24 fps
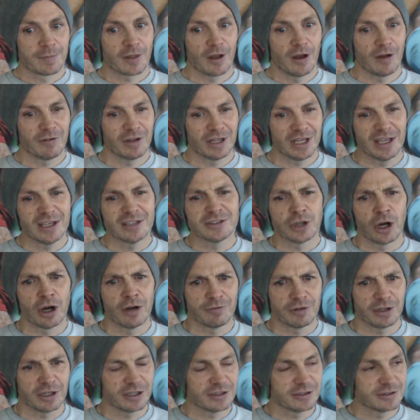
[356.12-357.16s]
I think it is hard
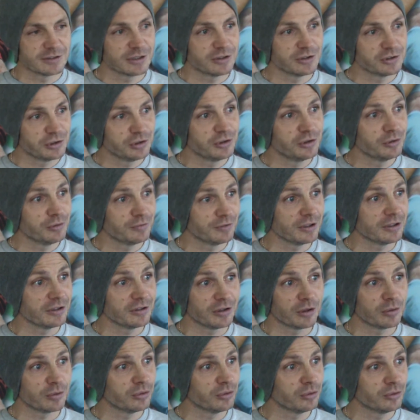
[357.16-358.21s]
for kids because you do think you
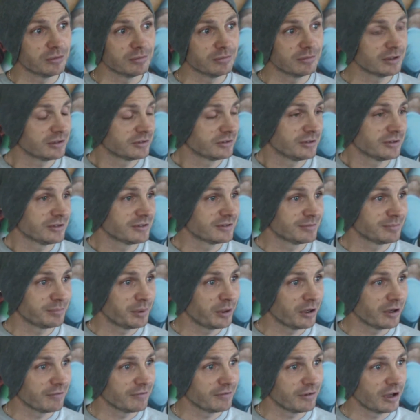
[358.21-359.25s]
know it all. That's just
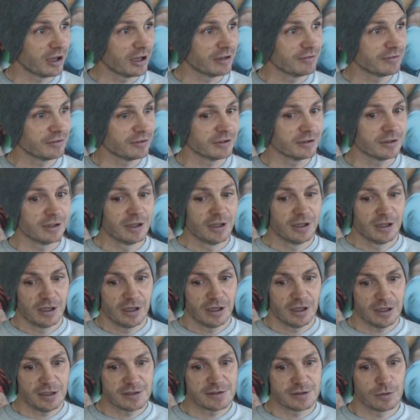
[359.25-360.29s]
part of life. And
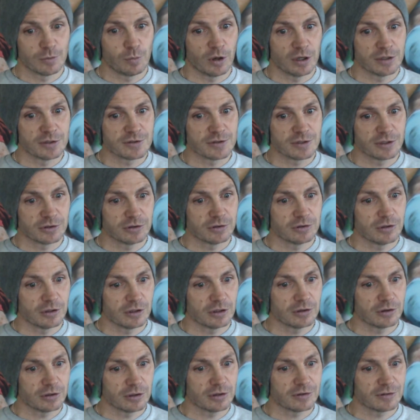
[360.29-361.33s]
it's the ones
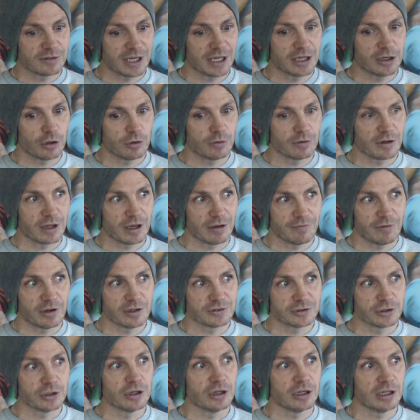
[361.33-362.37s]
that take hold of that
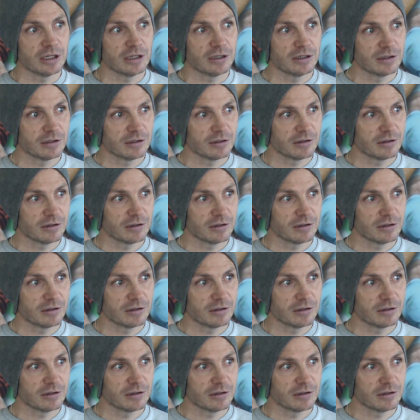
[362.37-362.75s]
advice early